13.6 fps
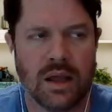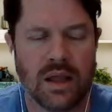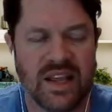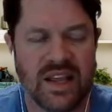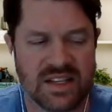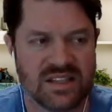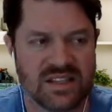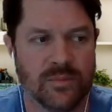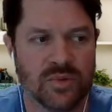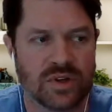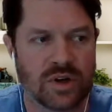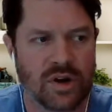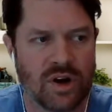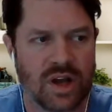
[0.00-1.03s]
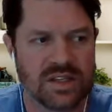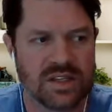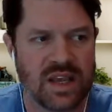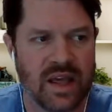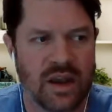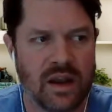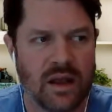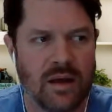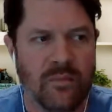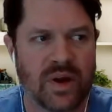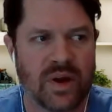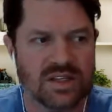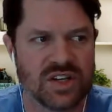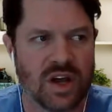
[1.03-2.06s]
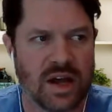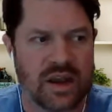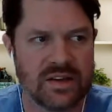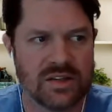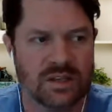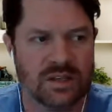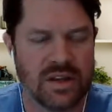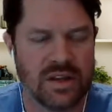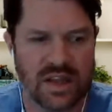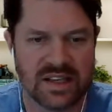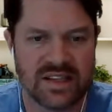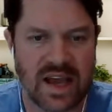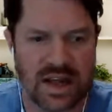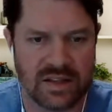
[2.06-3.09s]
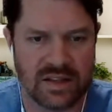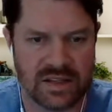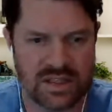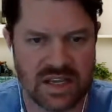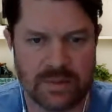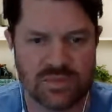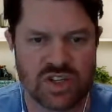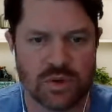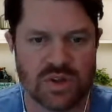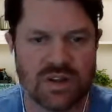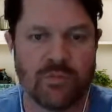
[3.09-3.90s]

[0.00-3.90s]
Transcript: it's similar across Canada, but it's not exactly the same. So at the